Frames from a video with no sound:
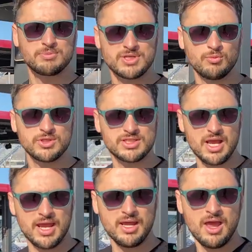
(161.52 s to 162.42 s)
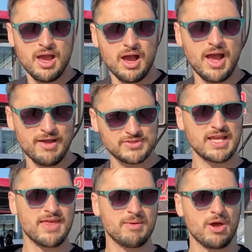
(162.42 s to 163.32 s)
some would say, have said
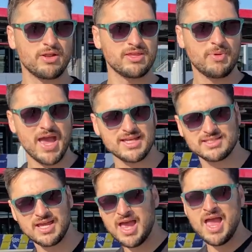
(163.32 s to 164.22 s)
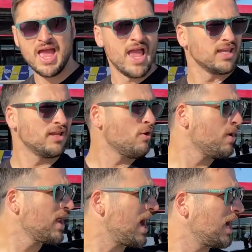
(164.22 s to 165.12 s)
that about it in the past. You know
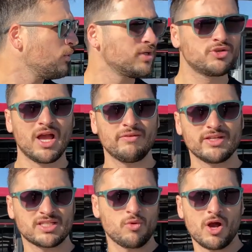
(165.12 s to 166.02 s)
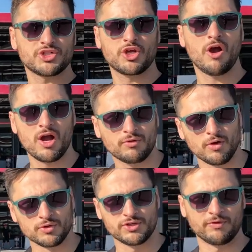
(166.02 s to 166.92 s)
what? I would drive a squashed
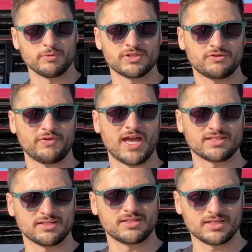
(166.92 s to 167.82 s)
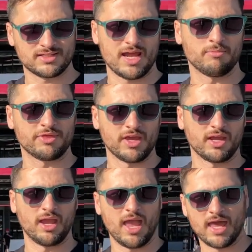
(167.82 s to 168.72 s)
cockroach if it was as fast as this damn
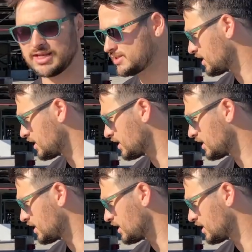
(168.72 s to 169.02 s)
thing. And it's,